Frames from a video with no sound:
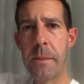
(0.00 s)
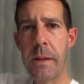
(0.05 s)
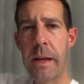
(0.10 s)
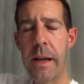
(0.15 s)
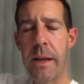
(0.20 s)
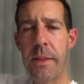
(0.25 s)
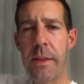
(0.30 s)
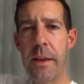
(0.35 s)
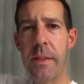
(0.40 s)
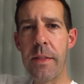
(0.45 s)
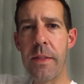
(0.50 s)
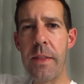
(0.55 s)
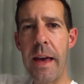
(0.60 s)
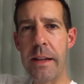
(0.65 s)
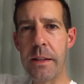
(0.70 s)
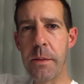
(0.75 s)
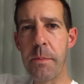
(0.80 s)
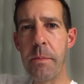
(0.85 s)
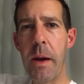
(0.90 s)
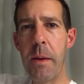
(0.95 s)
And I think
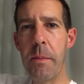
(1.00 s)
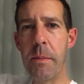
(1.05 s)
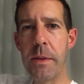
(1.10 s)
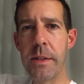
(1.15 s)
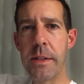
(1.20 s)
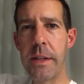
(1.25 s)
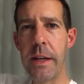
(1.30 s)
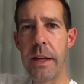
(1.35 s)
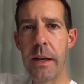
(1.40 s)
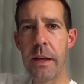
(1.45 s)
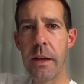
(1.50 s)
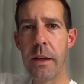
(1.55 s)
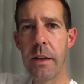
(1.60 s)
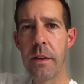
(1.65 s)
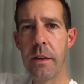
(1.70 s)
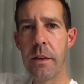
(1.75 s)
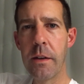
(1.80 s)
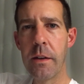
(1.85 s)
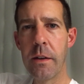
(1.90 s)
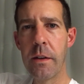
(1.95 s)
that's my mistake.
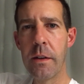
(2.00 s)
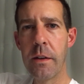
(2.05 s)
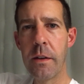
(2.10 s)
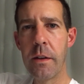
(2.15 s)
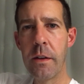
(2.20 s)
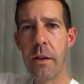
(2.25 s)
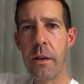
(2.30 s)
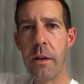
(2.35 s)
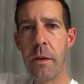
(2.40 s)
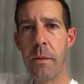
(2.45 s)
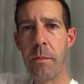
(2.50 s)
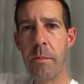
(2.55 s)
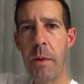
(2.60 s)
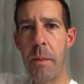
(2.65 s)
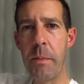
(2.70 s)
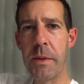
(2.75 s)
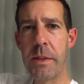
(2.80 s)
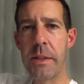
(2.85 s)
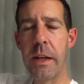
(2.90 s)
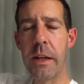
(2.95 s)
My
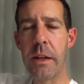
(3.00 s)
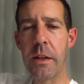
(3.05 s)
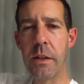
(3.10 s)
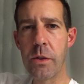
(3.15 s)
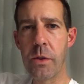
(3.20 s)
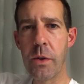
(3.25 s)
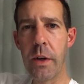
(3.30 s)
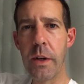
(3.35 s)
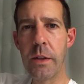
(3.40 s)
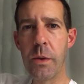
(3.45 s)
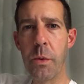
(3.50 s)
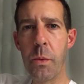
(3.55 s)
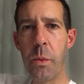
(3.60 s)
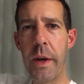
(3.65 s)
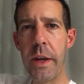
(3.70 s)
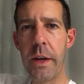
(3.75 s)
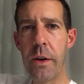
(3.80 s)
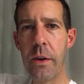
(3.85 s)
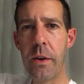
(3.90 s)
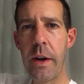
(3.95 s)
mistake is trying to
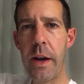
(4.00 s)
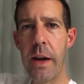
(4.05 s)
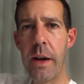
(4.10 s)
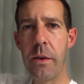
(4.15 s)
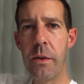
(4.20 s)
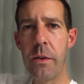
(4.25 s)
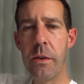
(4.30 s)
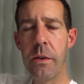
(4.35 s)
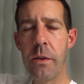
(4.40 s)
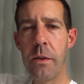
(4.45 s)
wait her out.